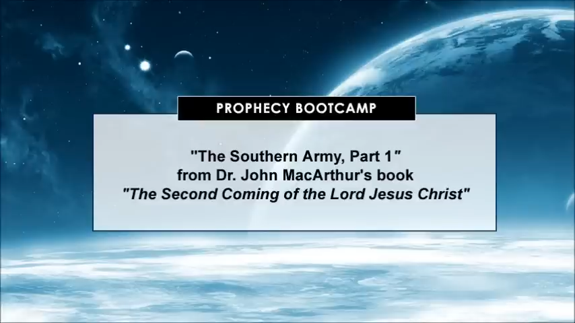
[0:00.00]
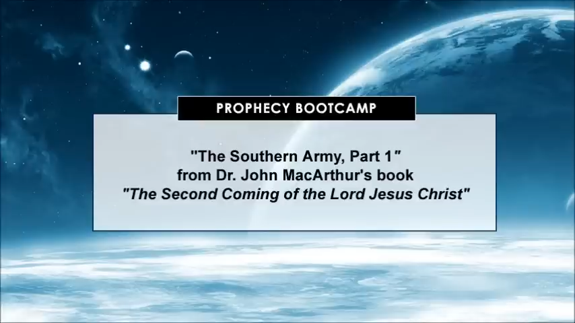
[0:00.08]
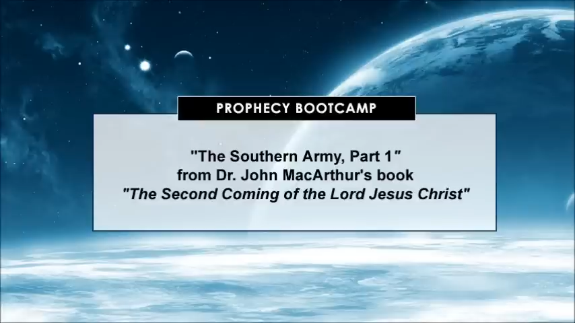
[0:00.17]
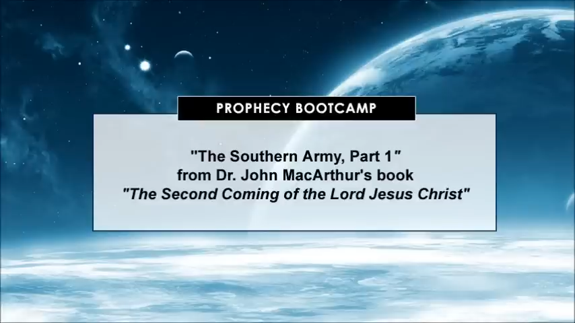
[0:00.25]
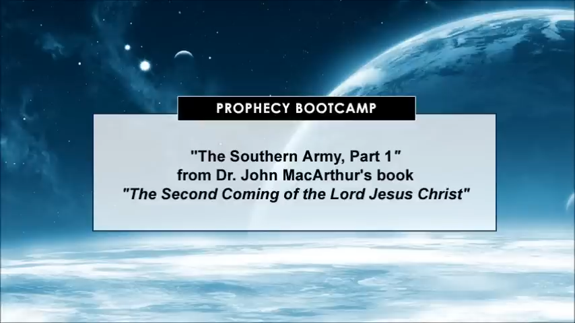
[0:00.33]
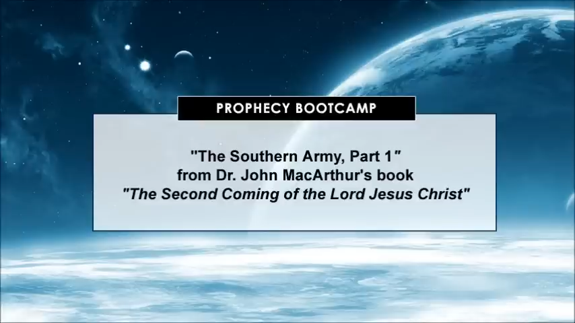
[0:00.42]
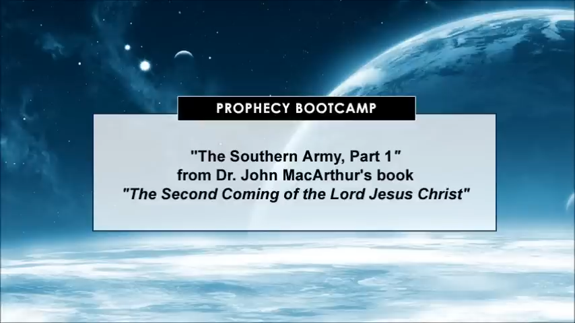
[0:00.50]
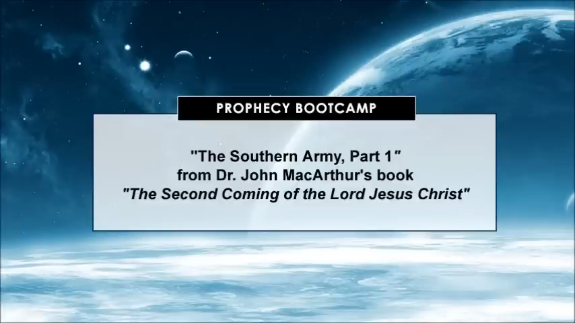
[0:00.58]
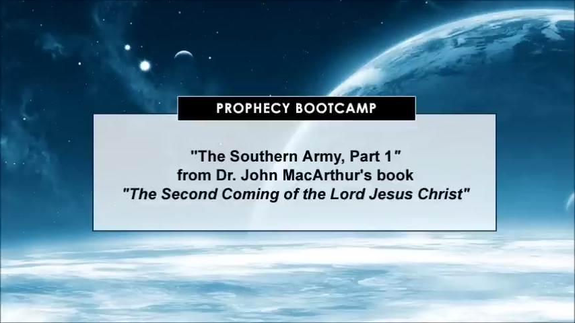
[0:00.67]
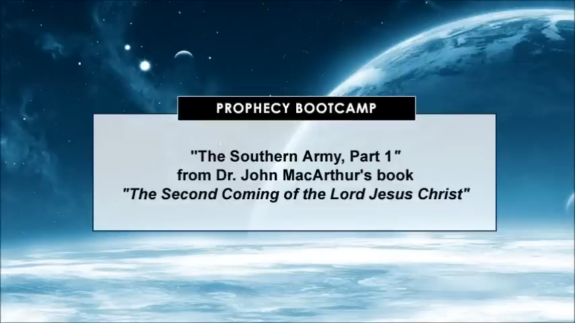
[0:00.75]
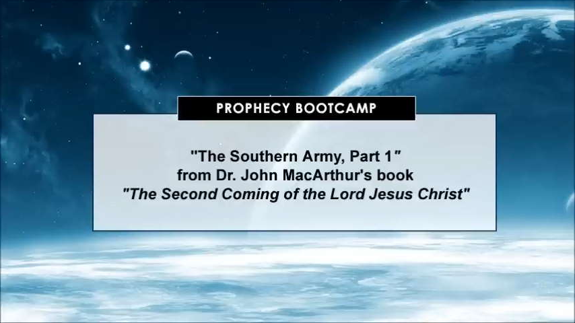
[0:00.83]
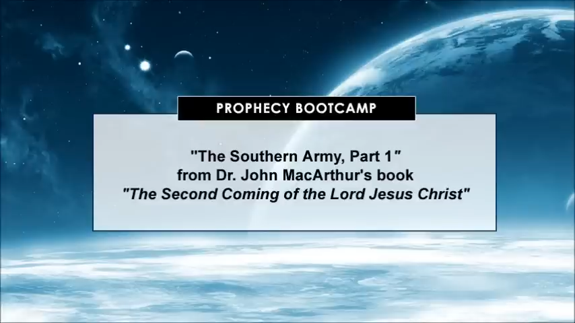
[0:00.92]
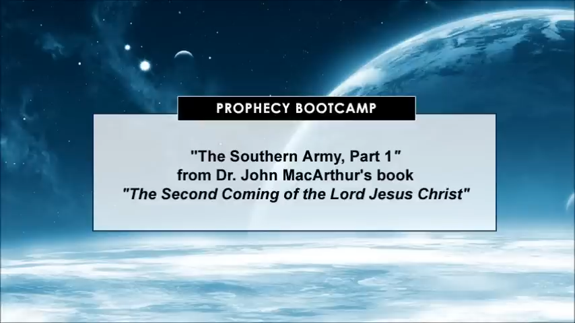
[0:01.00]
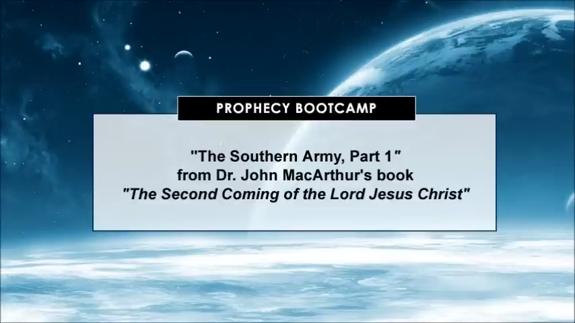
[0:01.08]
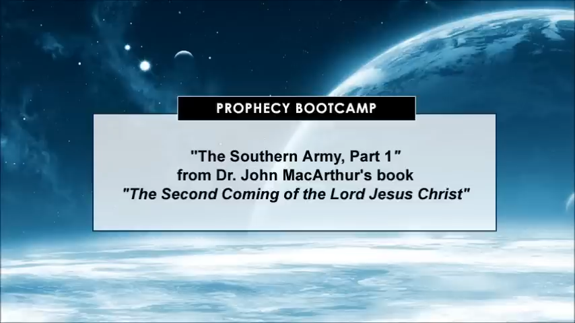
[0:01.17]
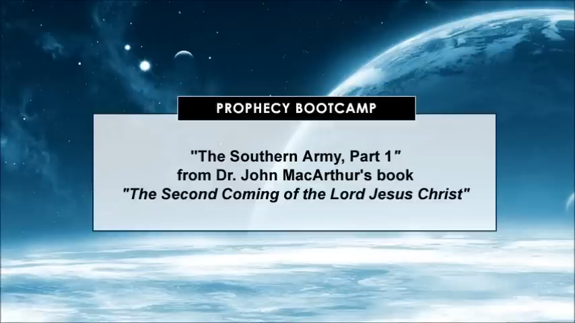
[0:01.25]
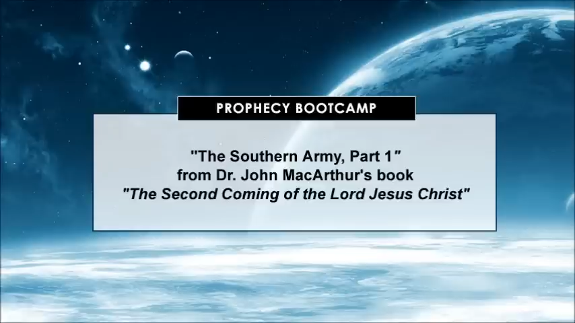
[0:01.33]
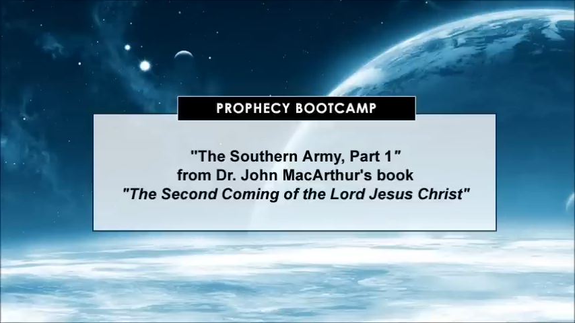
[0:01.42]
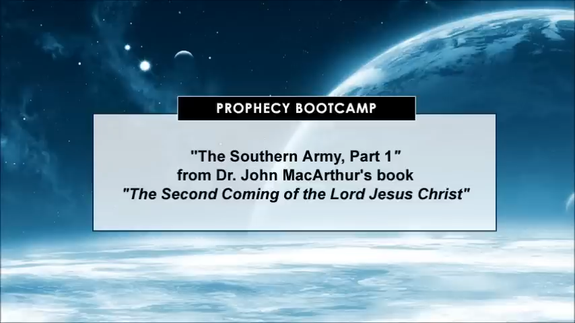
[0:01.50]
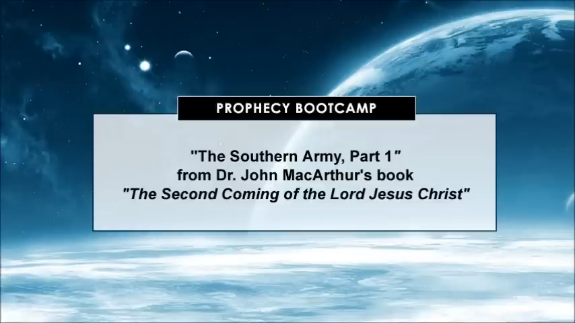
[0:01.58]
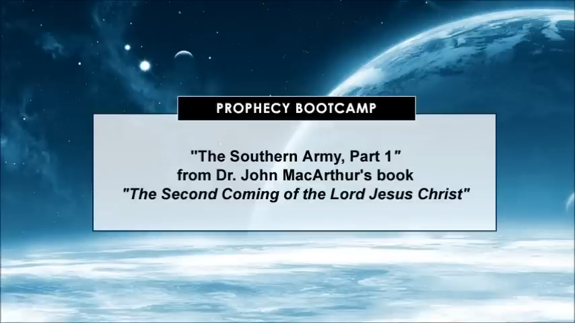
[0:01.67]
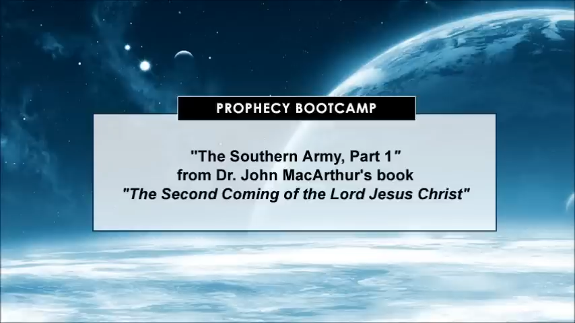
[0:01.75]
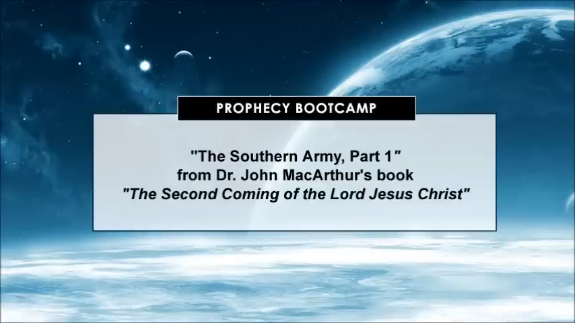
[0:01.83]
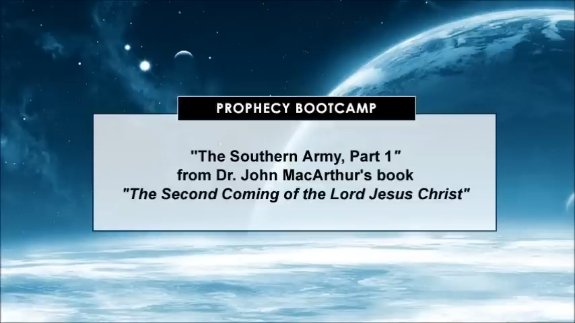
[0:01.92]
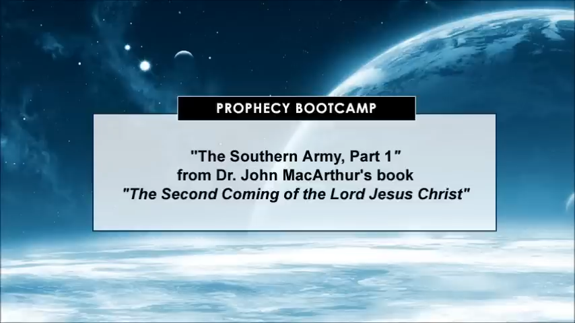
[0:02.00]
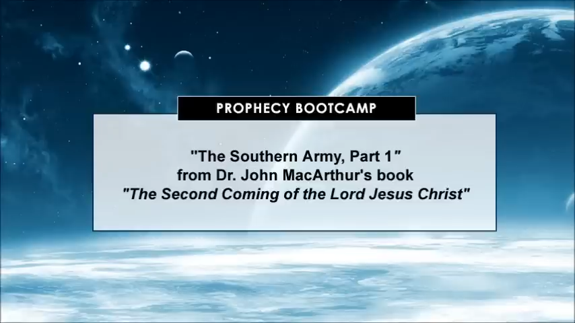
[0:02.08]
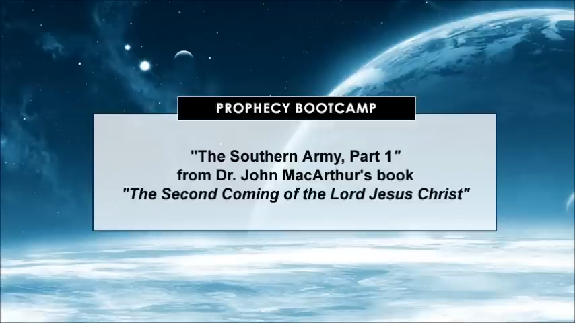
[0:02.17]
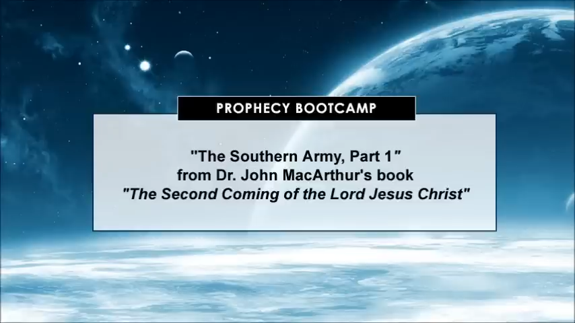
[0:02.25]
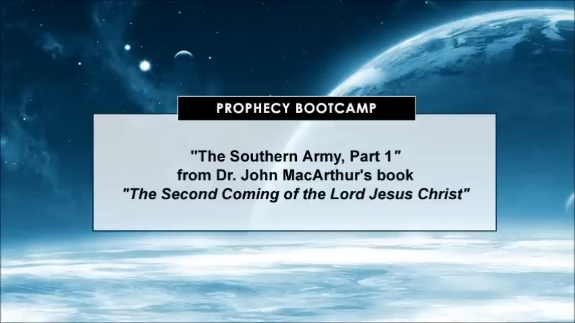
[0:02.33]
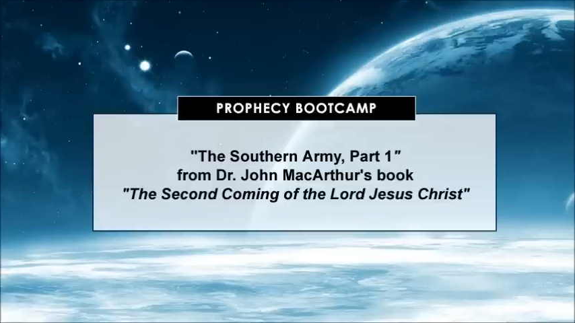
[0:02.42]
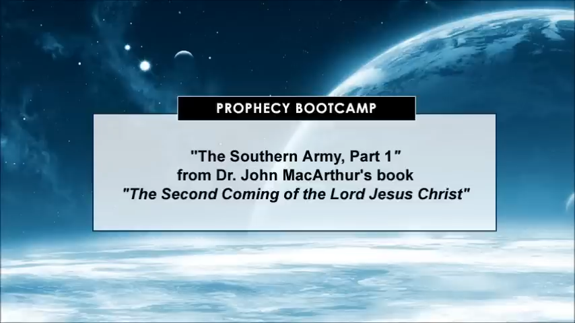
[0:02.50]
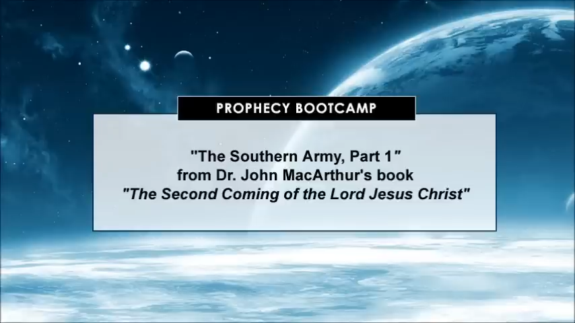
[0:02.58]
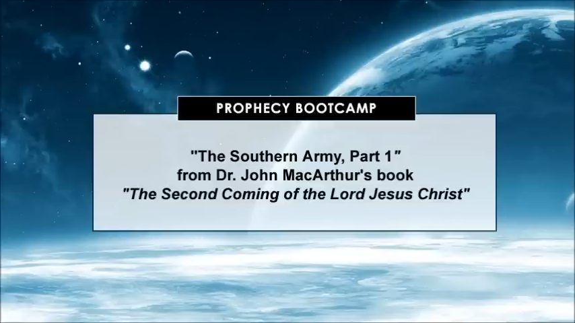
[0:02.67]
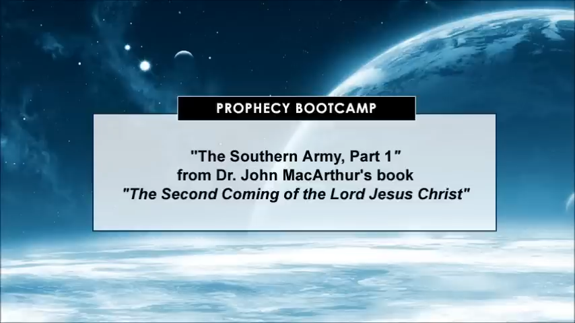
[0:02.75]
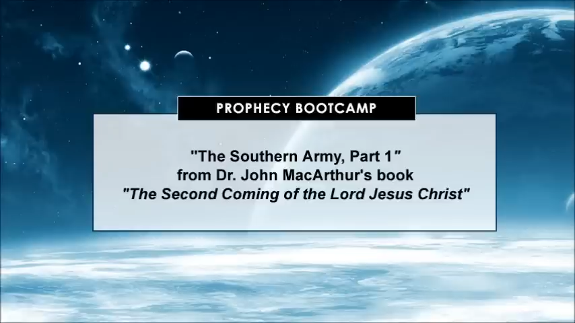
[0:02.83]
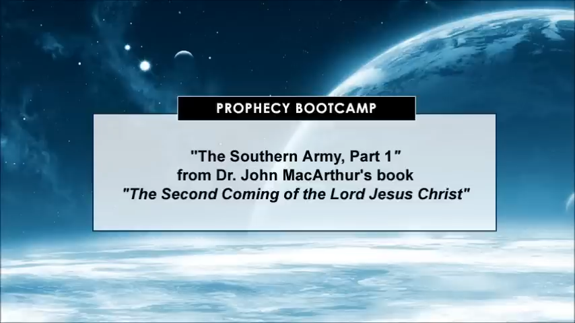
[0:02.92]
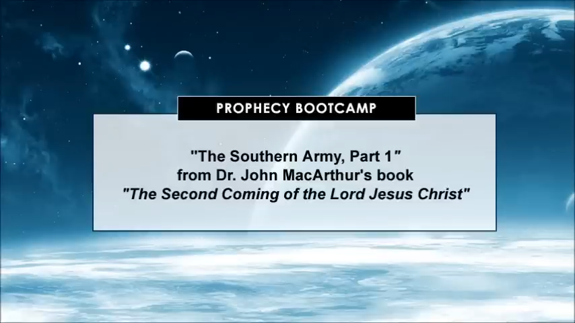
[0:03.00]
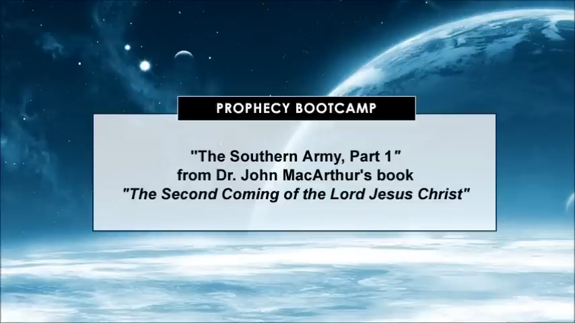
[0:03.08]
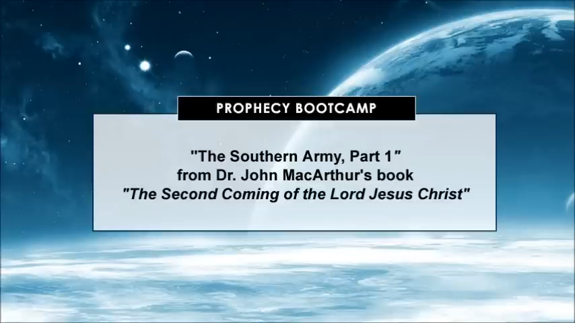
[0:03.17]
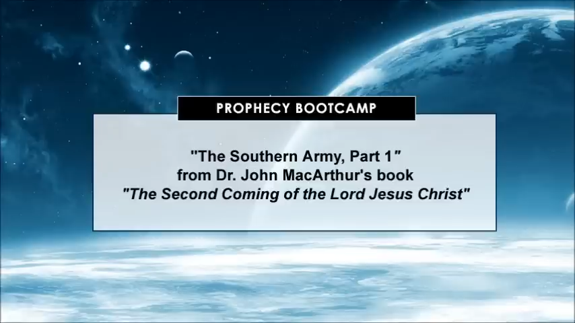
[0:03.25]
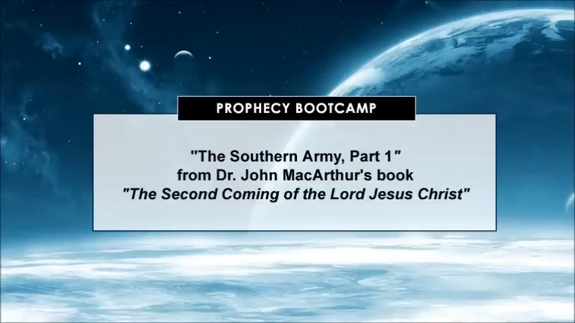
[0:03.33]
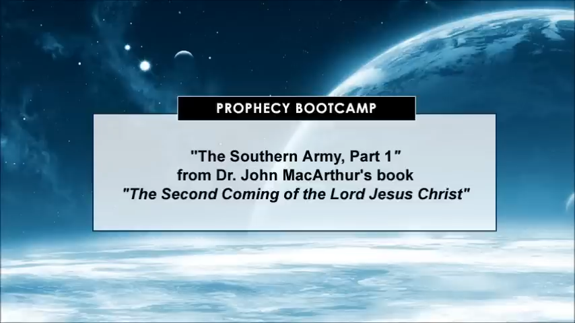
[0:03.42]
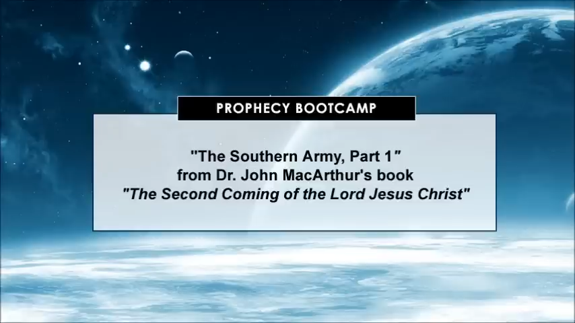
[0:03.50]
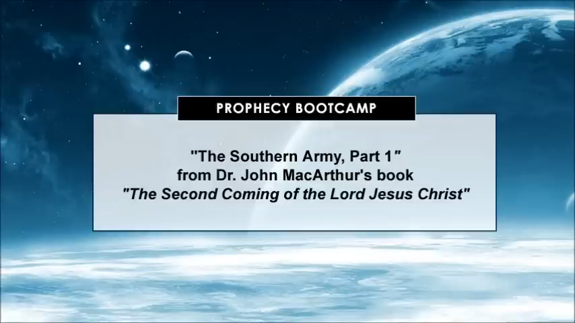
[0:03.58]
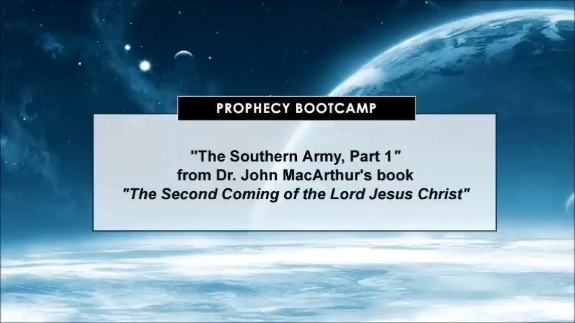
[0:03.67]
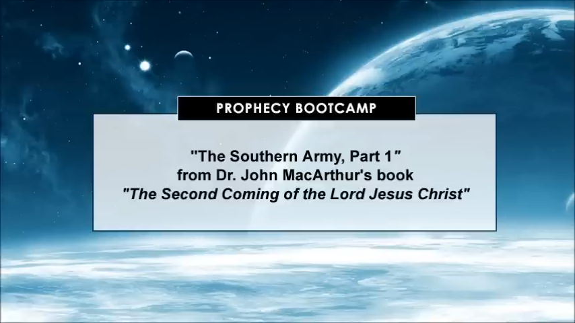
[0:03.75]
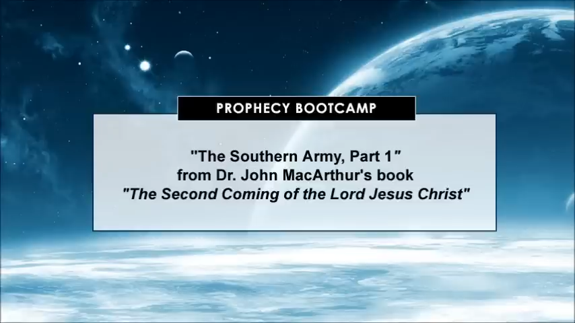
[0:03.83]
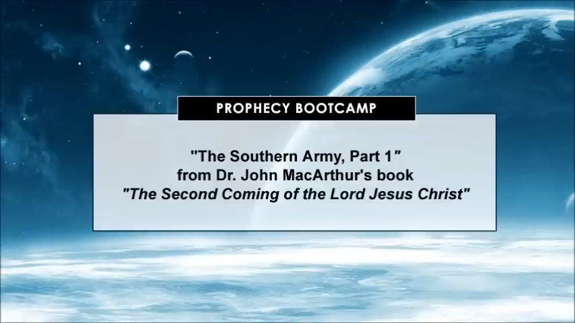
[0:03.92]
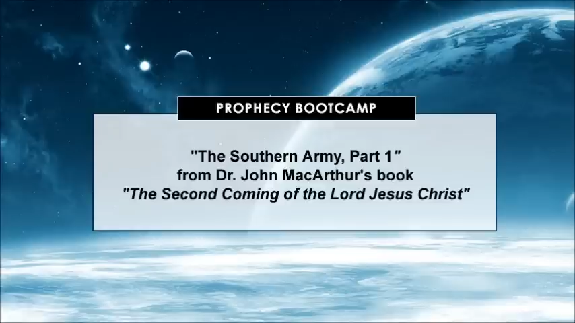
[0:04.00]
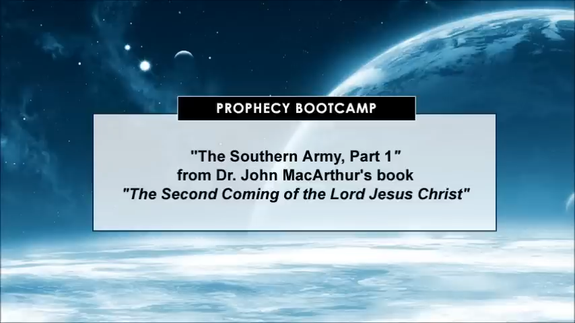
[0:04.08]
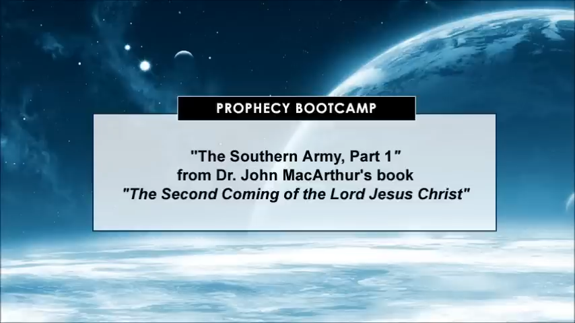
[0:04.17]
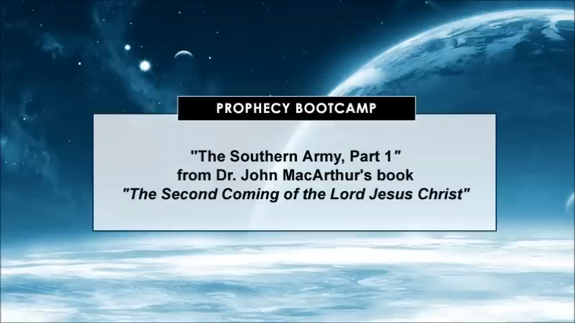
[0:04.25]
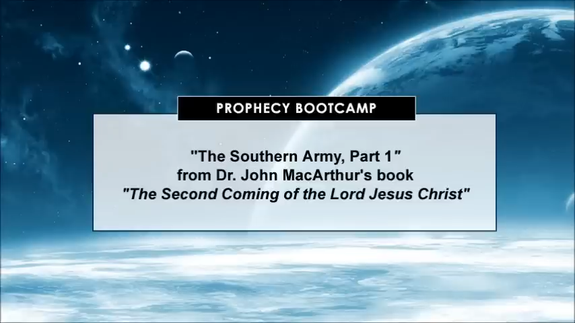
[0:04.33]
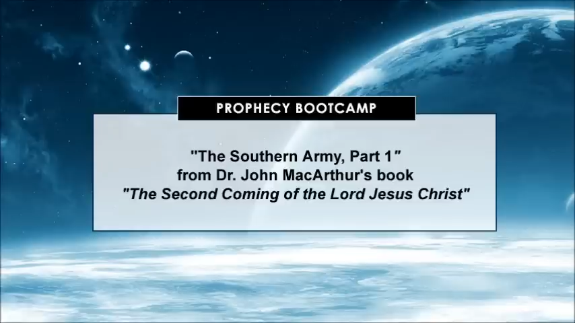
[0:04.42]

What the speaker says: Nobody's mouth can be seen.